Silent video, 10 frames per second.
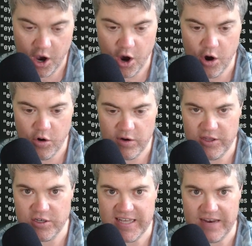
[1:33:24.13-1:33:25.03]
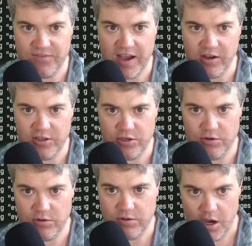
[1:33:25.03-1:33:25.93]
oh, and there's get
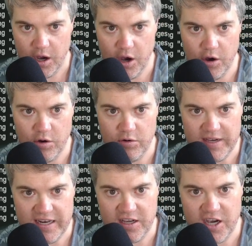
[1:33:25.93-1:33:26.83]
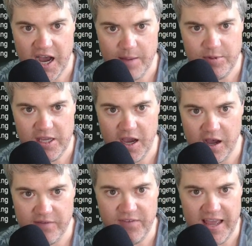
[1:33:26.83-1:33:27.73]
value. Oh, get a copy
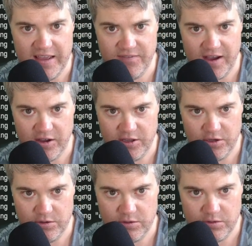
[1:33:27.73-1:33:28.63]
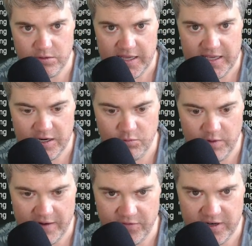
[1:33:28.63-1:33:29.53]
of a value. Get a
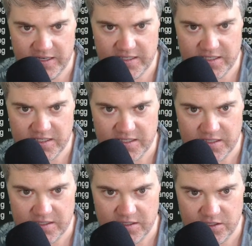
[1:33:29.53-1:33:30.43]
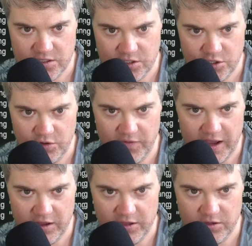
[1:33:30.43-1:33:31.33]
reference to
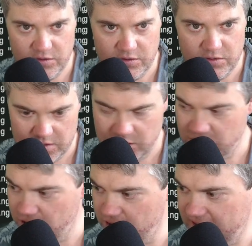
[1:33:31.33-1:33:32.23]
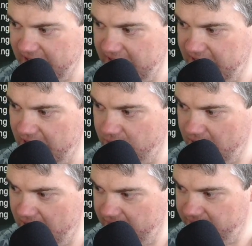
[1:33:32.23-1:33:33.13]
value. So you're thinking get
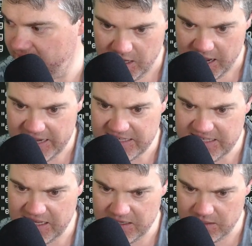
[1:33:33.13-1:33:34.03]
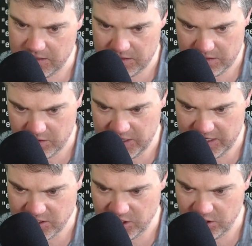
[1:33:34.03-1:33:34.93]
ref. I guess like, okay,
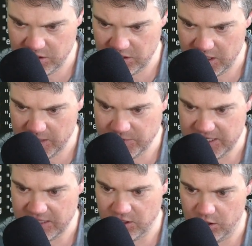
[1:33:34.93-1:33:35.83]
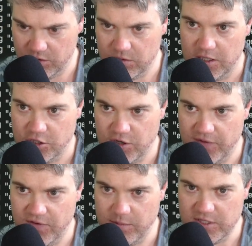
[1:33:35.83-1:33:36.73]
so you're upset though. Try
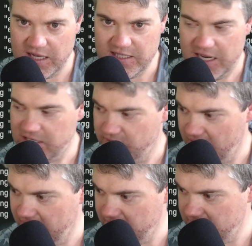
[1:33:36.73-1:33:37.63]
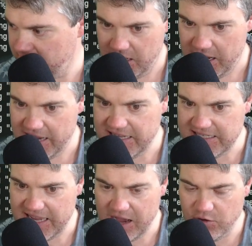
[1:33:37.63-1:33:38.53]
from is not satisfied. I guess
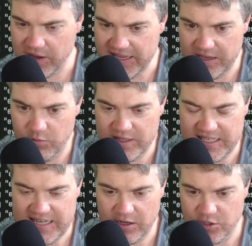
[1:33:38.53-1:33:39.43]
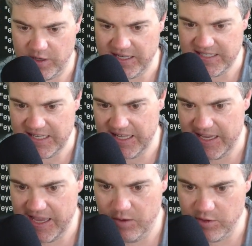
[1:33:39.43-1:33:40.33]
how do I get what this out so I can see like,
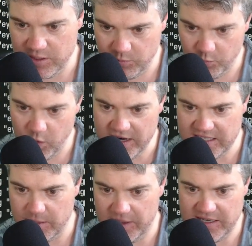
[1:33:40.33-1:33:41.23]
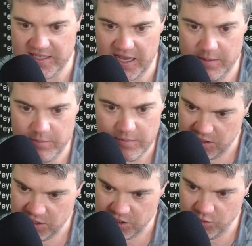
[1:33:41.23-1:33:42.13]
hey, what is the button type?
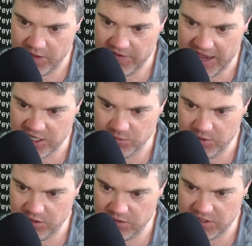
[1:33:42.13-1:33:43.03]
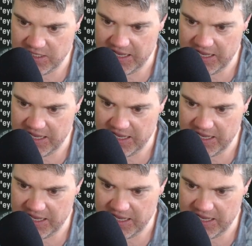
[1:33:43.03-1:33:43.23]
So we have attributes.